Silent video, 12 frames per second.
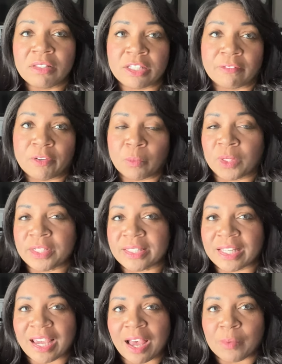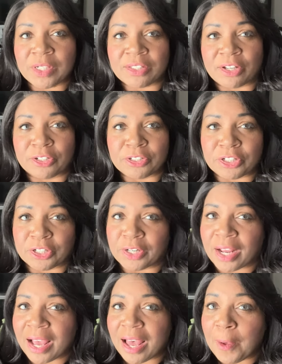So if you wanna see how it's gonna
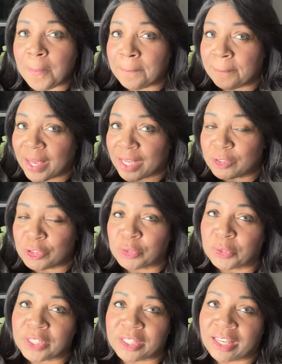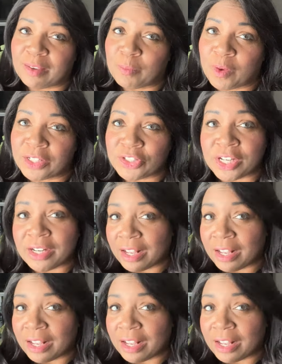turn out, make sure you keep watching.